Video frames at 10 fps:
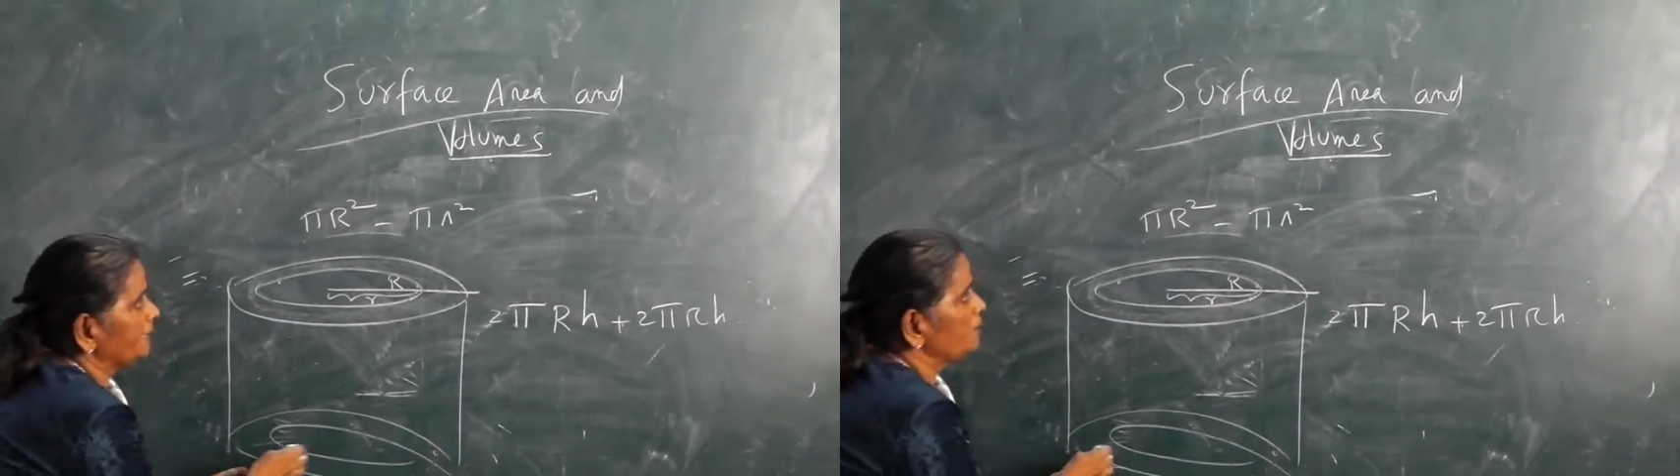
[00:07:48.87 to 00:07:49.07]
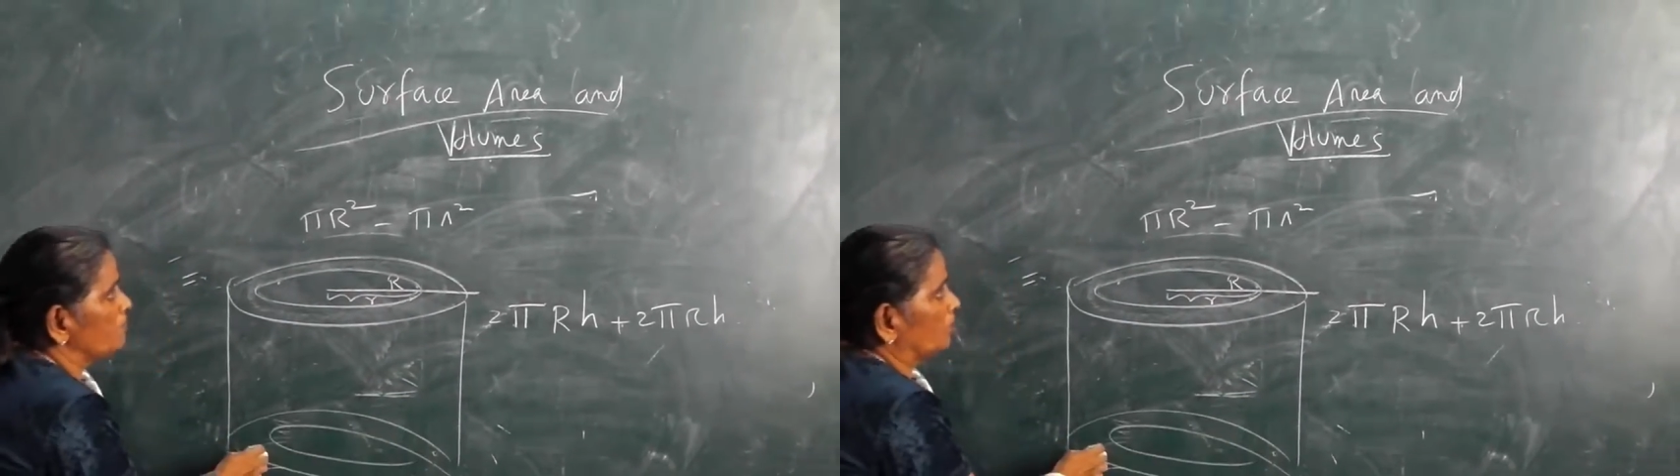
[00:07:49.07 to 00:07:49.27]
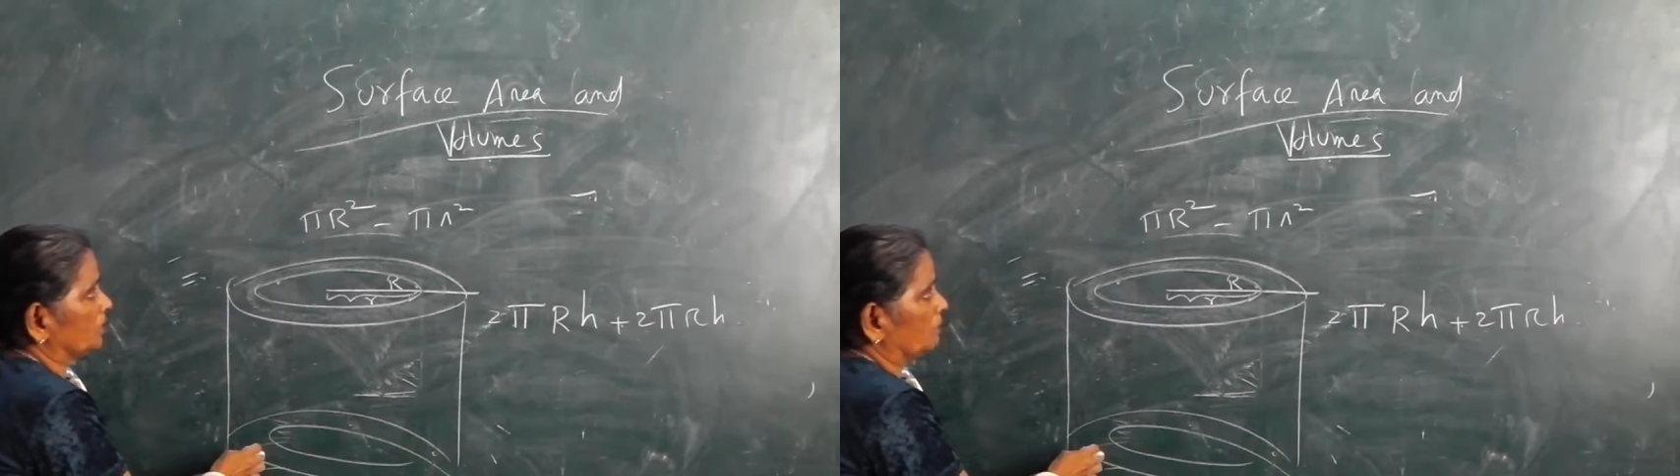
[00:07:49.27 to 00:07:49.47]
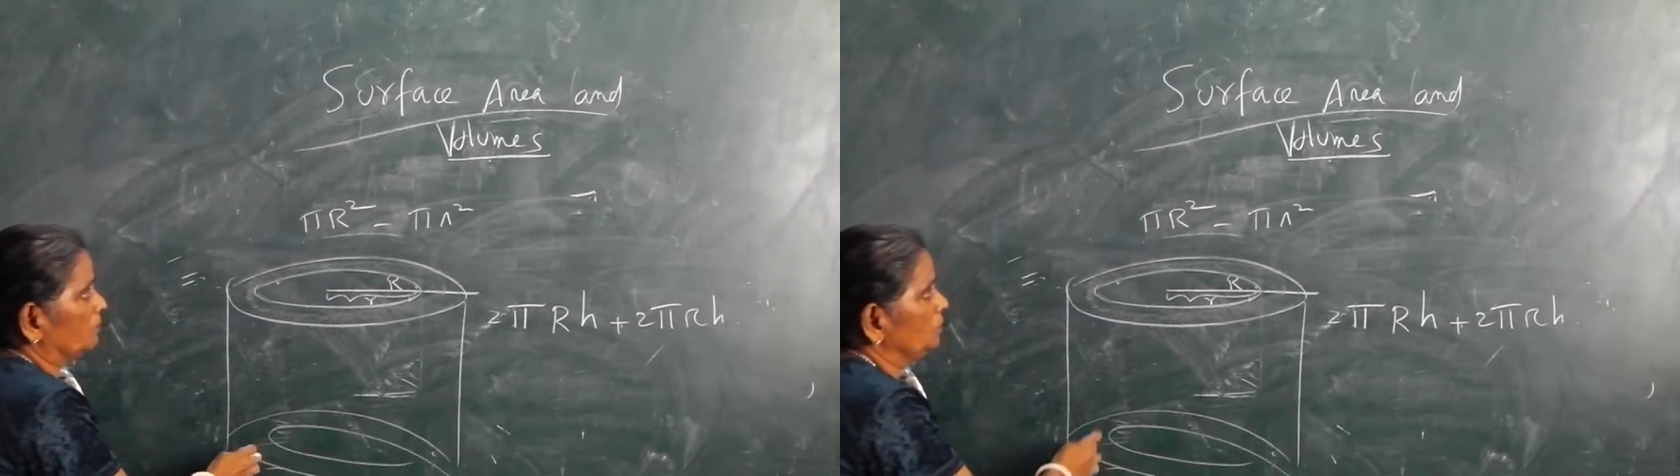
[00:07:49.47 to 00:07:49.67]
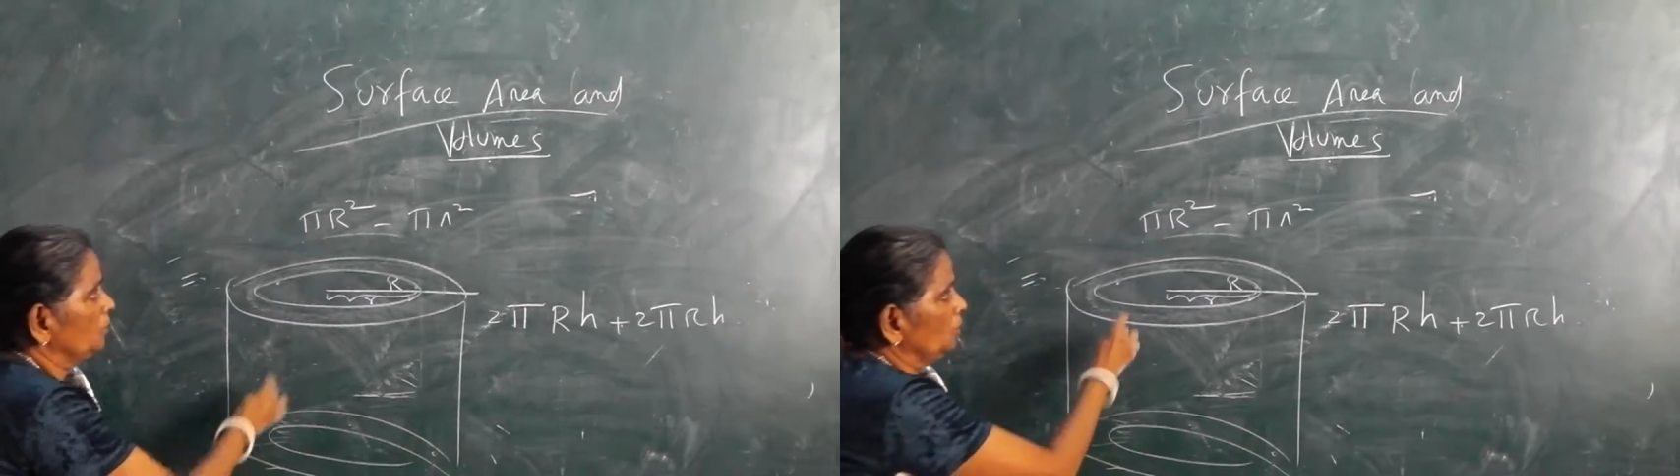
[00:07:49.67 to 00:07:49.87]
and the bottom.
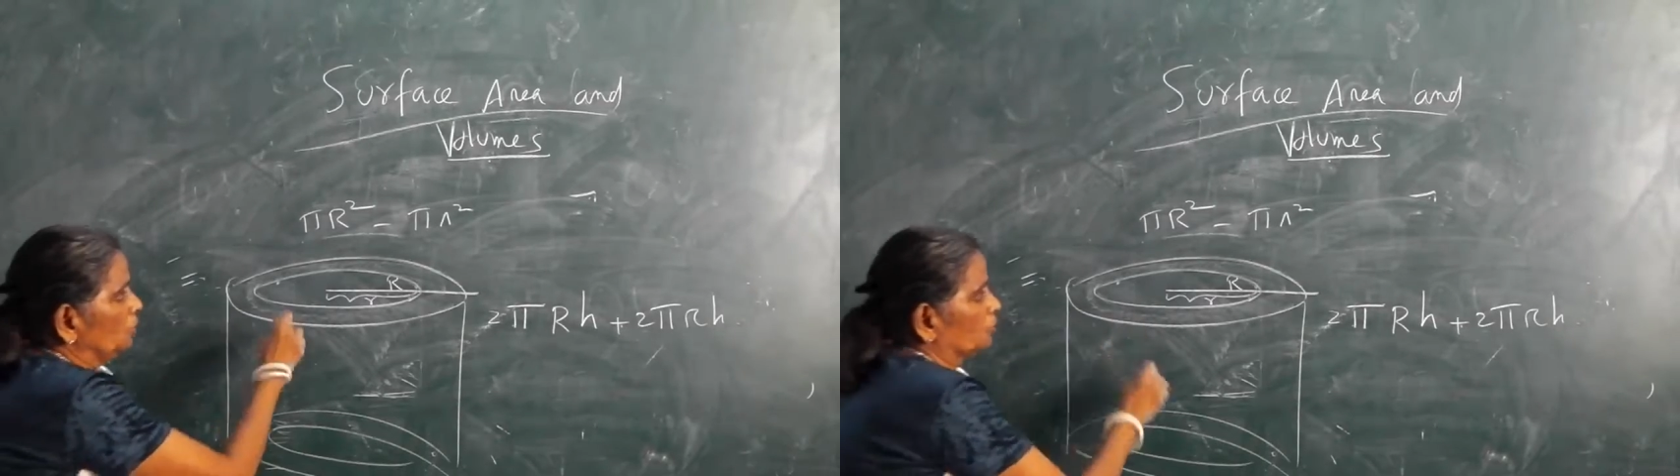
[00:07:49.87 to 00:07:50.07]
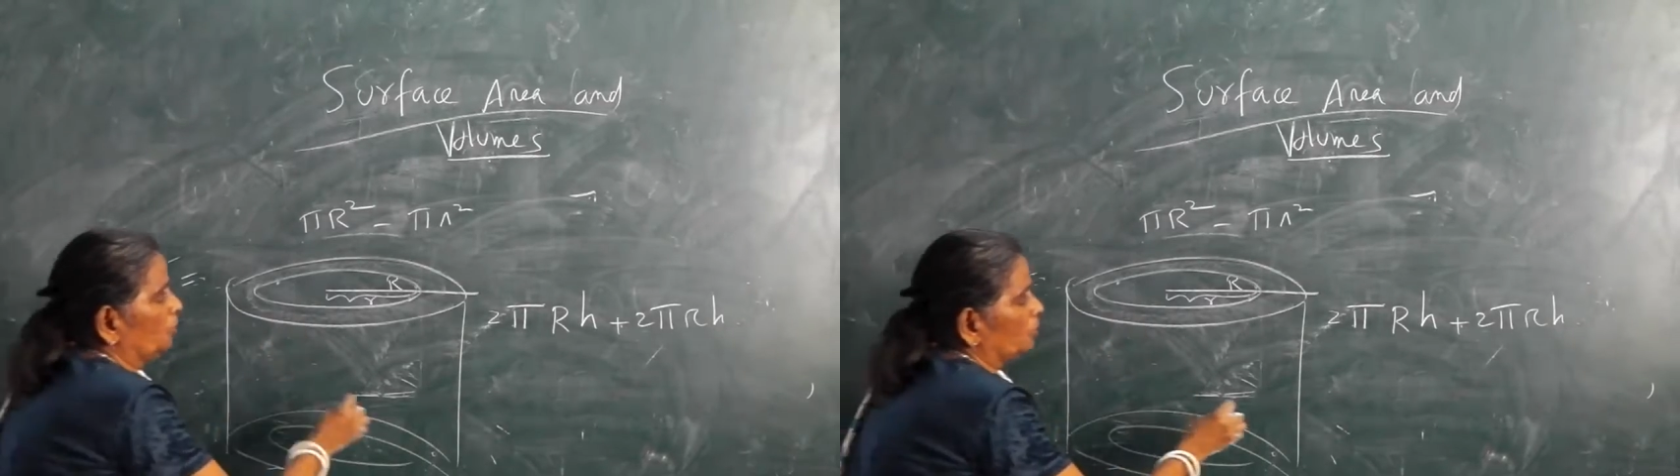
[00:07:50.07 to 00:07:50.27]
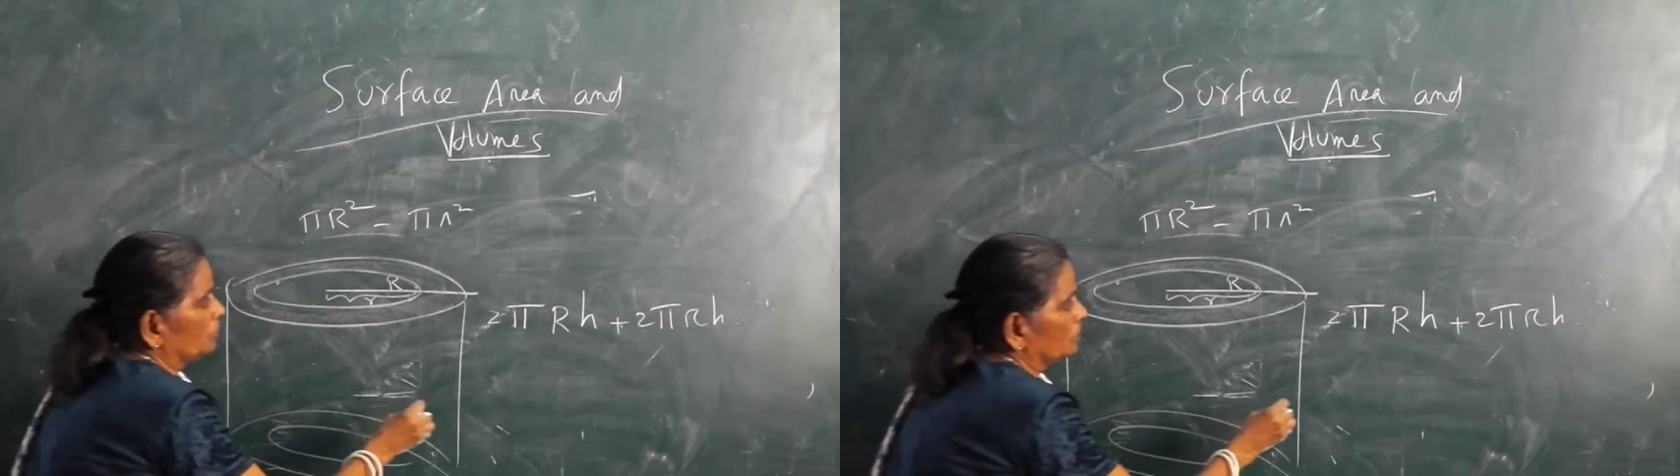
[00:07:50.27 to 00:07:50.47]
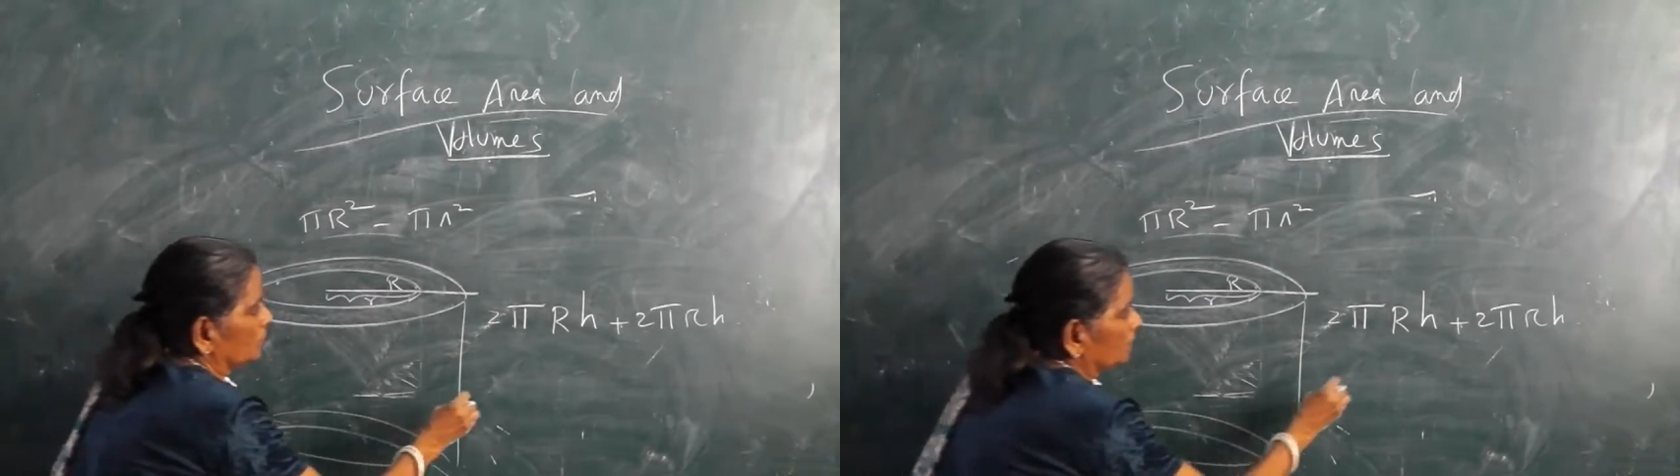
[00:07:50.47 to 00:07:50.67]
So,